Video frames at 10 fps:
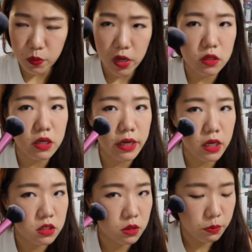powder,
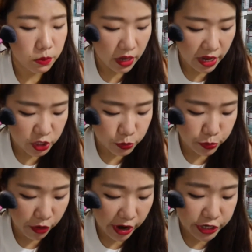as a blush
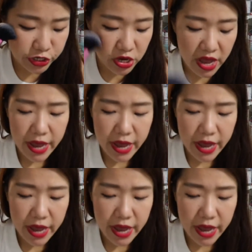brush.